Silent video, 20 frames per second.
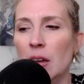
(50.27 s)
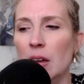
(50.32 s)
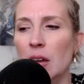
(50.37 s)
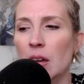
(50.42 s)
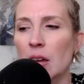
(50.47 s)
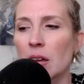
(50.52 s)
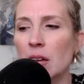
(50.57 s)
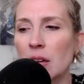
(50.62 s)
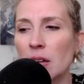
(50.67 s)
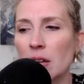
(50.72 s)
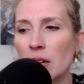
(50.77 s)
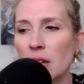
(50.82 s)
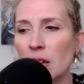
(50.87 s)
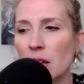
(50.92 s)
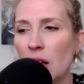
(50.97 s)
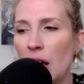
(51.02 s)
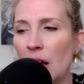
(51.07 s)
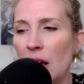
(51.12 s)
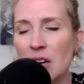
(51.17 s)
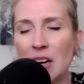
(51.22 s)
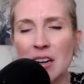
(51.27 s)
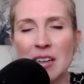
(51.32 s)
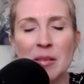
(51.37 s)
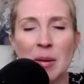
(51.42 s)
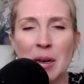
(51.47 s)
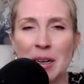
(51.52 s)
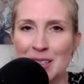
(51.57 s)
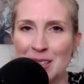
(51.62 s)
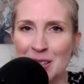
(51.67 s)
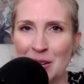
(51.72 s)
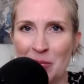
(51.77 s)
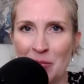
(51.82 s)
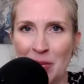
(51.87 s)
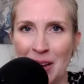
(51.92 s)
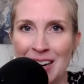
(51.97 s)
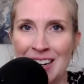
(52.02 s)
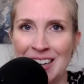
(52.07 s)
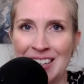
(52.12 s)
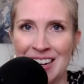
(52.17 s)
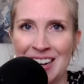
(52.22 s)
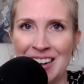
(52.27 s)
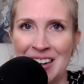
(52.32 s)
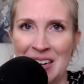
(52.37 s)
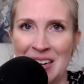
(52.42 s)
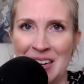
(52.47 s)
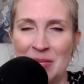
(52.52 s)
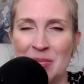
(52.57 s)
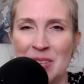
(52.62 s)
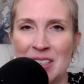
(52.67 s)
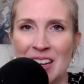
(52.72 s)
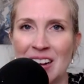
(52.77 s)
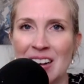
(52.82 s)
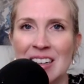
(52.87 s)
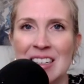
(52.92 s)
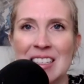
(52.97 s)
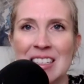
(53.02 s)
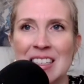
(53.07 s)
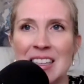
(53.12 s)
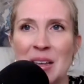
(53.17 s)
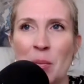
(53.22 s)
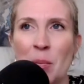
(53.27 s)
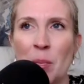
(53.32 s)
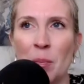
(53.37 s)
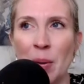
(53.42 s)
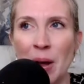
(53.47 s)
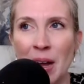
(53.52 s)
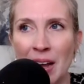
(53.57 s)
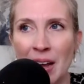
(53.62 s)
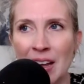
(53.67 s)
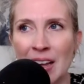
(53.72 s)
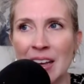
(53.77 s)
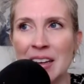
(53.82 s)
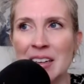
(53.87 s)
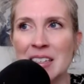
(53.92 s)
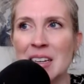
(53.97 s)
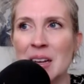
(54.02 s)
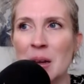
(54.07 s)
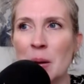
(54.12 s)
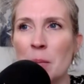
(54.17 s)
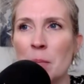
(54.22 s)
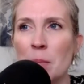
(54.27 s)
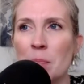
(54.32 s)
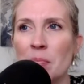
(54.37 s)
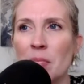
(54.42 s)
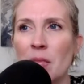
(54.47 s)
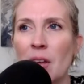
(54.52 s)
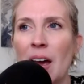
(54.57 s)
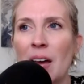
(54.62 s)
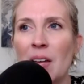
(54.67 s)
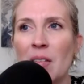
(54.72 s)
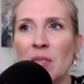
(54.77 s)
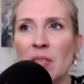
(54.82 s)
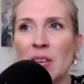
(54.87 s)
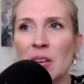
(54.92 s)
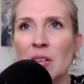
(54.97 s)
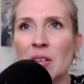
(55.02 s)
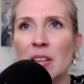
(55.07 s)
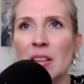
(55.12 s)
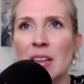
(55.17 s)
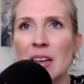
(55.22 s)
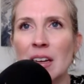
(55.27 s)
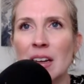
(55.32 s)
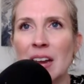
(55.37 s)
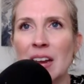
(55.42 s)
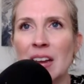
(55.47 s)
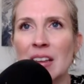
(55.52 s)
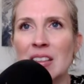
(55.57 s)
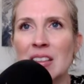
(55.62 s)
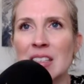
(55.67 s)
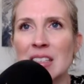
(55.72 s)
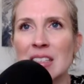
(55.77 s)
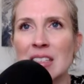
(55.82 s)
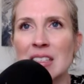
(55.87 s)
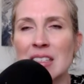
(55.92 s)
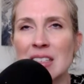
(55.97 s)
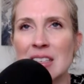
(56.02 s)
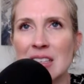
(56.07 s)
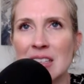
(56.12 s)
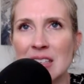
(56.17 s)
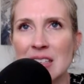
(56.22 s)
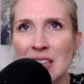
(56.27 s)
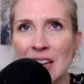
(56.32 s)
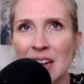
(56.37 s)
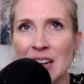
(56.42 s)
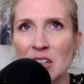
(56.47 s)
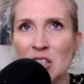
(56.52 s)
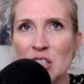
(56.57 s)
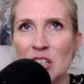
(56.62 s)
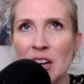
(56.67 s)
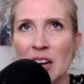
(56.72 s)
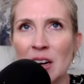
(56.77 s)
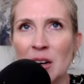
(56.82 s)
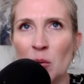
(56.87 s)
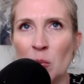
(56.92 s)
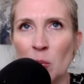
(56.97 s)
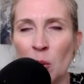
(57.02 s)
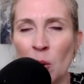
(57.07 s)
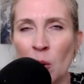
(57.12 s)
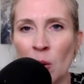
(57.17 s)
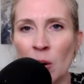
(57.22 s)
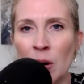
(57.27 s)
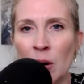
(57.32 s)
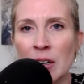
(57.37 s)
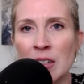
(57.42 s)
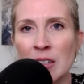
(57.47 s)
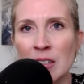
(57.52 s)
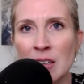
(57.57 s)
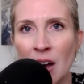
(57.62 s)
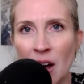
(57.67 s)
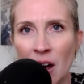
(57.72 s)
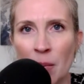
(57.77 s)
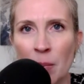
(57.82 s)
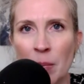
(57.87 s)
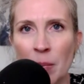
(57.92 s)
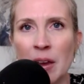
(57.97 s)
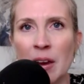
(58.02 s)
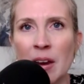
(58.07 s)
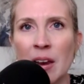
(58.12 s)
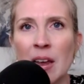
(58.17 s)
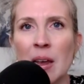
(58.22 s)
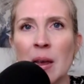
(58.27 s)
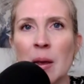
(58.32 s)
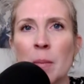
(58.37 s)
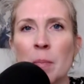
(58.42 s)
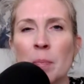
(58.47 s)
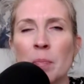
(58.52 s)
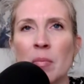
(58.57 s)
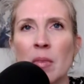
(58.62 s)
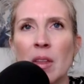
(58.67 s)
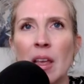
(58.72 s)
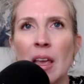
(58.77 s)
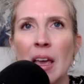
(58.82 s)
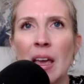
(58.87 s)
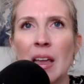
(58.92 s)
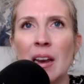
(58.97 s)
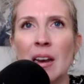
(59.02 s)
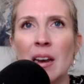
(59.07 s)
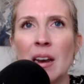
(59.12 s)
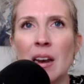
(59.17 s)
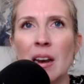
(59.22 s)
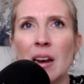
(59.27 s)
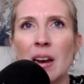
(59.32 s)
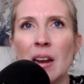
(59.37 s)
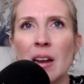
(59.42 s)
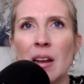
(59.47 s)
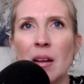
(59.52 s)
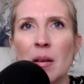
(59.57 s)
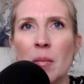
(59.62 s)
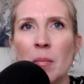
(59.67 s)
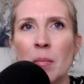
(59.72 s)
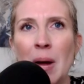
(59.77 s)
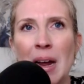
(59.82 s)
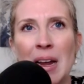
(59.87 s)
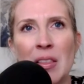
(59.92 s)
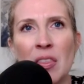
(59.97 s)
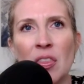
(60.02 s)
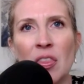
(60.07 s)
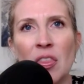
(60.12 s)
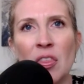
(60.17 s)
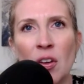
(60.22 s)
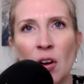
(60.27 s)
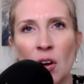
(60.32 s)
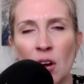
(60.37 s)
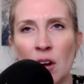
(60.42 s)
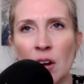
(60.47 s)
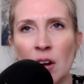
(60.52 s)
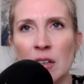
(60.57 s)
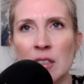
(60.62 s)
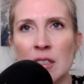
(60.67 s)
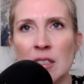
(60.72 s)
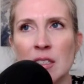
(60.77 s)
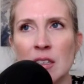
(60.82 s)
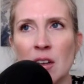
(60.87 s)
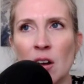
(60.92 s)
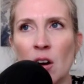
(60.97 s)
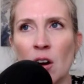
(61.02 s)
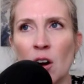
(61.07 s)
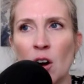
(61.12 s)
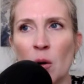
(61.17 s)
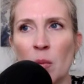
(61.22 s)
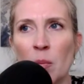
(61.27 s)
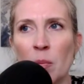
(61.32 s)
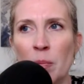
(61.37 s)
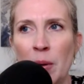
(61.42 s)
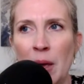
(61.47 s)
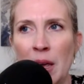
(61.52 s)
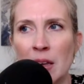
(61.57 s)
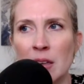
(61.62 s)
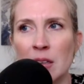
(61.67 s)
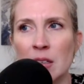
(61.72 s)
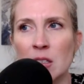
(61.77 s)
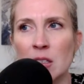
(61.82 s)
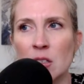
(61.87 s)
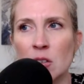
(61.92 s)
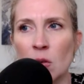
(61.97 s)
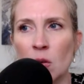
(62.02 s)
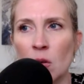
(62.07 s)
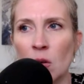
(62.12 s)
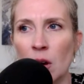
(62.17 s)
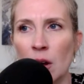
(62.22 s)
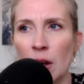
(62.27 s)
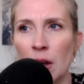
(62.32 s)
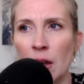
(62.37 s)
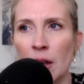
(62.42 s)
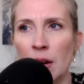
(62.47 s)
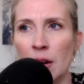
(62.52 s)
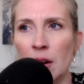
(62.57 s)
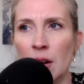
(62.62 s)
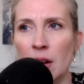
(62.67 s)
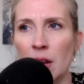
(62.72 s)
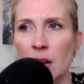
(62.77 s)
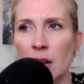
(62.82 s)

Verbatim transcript: it so many times, honestly, but I feel like this is such an important topic. And my thoughts are based on